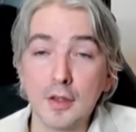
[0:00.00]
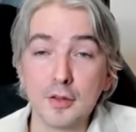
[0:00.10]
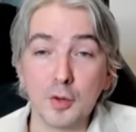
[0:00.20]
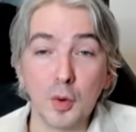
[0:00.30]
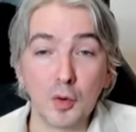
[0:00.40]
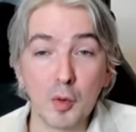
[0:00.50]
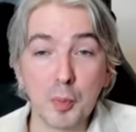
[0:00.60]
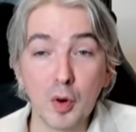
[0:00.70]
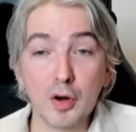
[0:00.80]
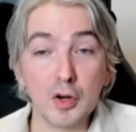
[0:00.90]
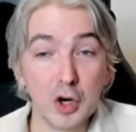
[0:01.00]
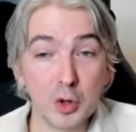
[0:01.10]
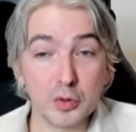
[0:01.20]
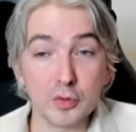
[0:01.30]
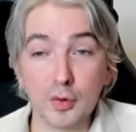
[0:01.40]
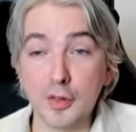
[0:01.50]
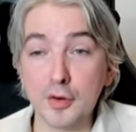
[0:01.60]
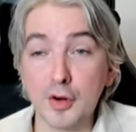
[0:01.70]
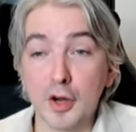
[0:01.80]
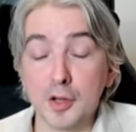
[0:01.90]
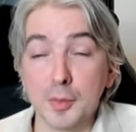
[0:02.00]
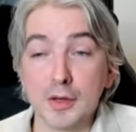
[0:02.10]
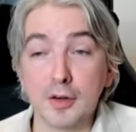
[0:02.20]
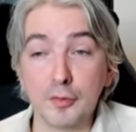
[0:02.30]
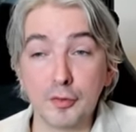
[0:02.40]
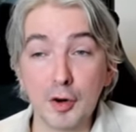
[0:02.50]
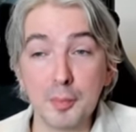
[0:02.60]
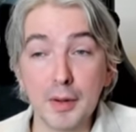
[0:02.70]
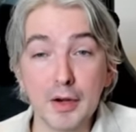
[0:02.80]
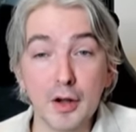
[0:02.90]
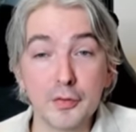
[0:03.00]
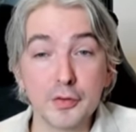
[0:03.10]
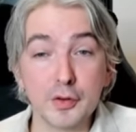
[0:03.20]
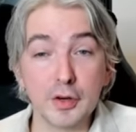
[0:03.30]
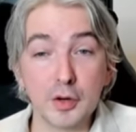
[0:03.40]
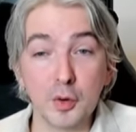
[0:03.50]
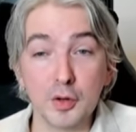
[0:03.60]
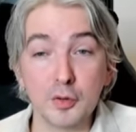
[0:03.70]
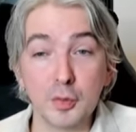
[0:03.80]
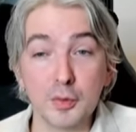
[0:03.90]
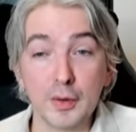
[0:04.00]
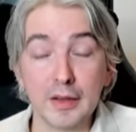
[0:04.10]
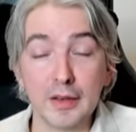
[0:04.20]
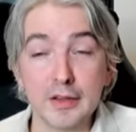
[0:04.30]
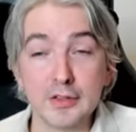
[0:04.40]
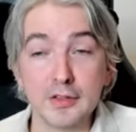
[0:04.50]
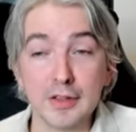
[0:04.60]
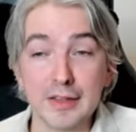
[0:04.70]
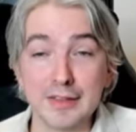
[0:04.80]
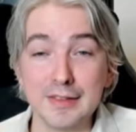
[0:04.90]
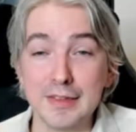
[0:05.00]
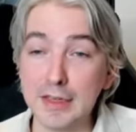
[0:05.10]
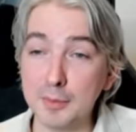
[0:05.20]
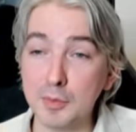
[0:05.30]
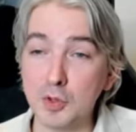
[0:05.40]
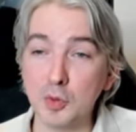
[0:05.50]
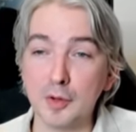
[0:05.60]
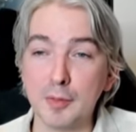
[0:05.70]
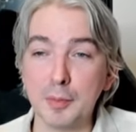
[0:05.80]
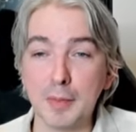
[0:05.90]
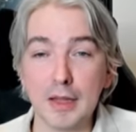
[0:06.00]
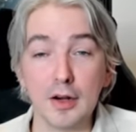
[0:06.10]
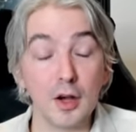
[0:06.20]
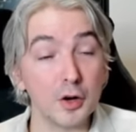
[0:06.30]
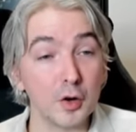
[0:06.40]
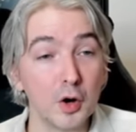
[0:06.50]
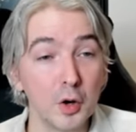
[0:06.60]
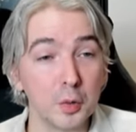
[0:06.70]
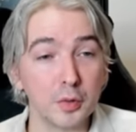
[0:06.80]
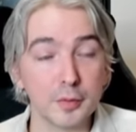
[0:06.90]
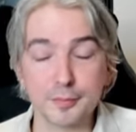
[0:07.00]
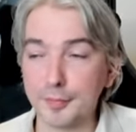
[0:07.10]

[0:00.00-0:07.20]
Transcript: So a report, notes, or other document confirmed by an officer in accordance with the regulations is deemed to have been made under oath.